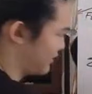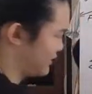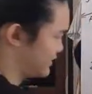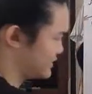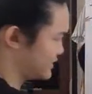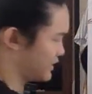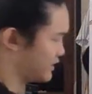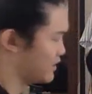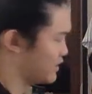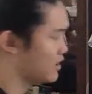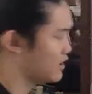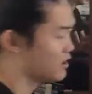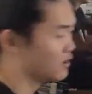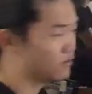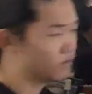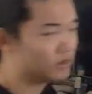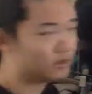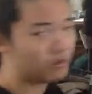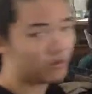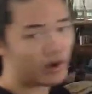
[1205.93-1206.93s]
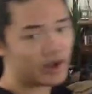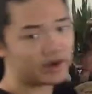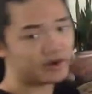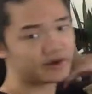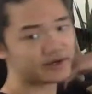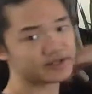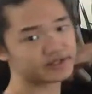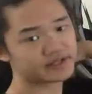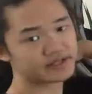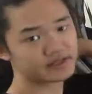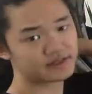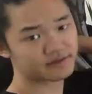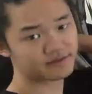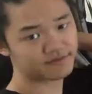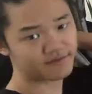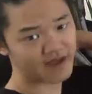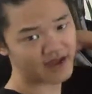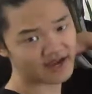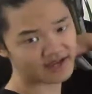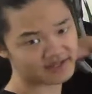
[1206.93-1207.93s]
and I say, well, where is it the
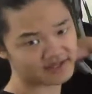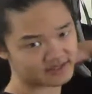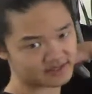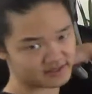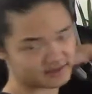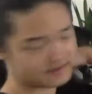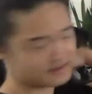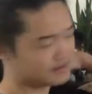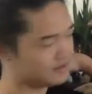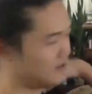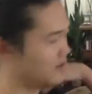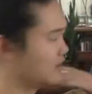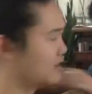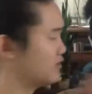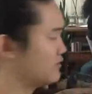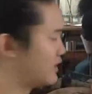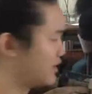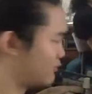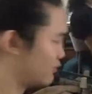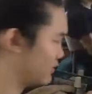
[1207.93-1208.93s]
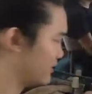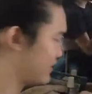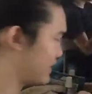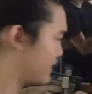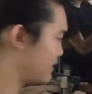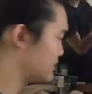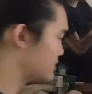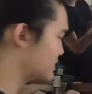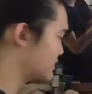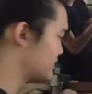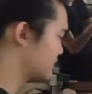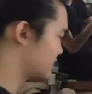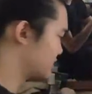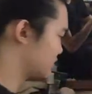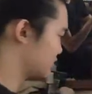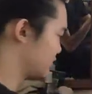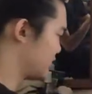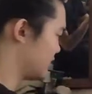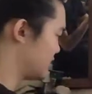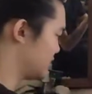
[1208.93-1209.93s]
fastest? Right? Well, there's a
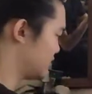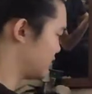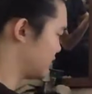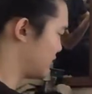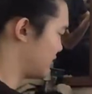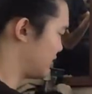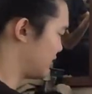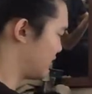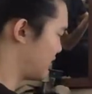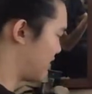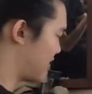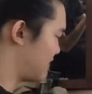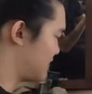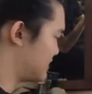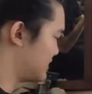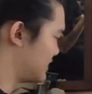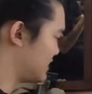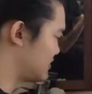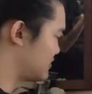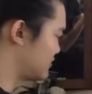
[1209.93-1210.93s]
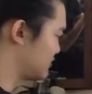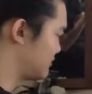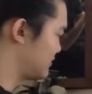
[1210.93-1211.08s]
situation where the gravitational